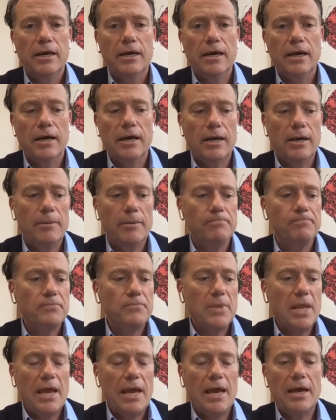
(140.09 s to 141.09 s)

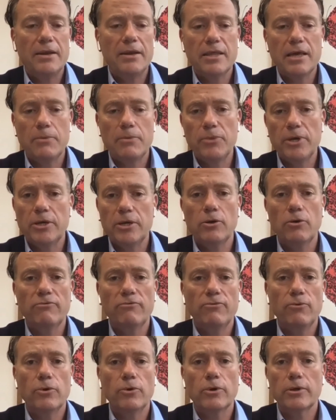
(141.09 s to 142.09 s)
and then we go
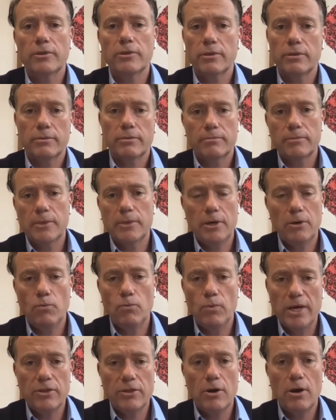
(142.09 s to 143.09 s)
forth,
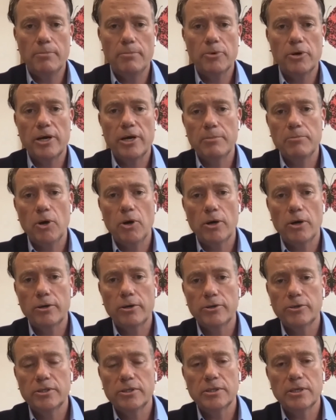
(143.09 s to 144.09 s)
with operating
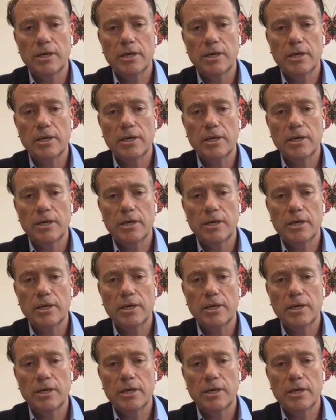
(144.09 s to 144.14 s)
partners,